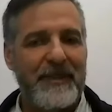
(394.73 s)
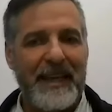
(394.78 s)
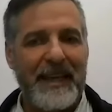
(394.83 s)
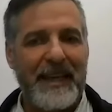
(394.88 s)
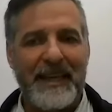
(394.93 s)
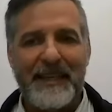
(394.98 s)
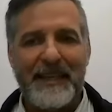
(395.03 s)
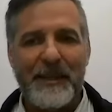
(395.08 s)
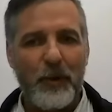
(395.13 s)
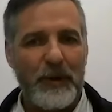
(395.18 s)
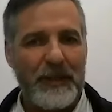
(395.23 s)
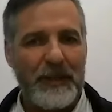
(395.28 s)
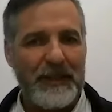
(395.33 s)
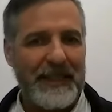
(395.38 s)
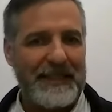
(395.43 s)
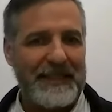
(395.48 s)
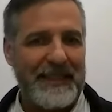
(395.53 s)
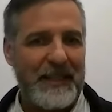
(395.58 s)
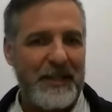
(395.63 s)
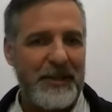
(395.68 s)
any
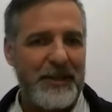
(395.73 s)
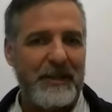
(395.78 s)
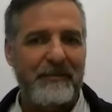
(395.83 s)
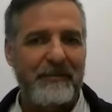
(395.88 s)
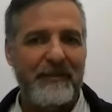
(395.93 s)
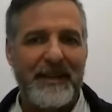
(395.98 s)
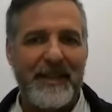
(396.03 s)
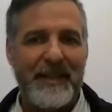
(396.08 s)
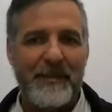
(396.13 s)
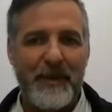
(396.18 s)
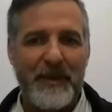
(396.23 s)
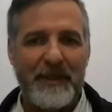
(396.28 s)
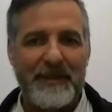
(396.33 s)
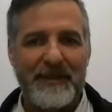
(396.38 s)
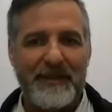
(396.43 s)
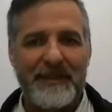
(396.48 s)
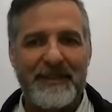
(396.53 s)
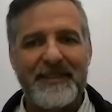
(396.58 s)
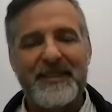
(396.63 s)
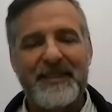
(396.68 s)
organization, of any
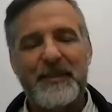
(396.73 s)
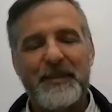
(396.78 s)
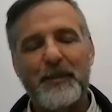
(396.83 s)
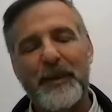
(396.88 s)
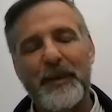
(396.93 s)
business.